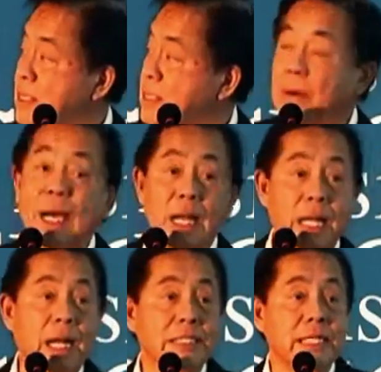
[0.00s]

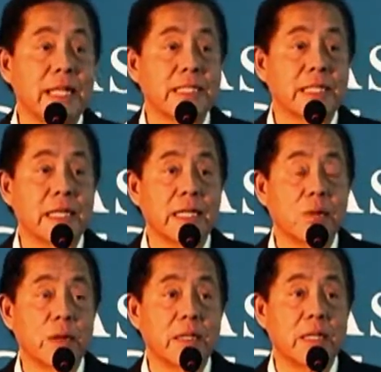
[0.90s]
Tabacalera, incidentally,
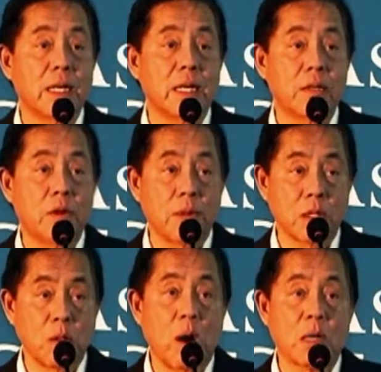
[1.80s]
with Robert
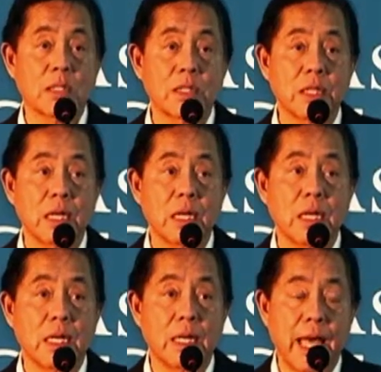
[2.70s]
Kwok, the
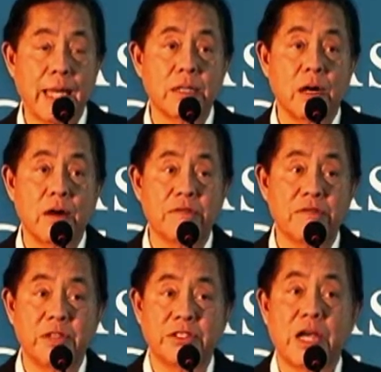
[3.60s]
head
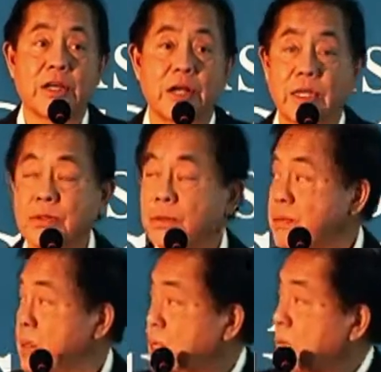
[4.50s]
of the Shangri-La Group.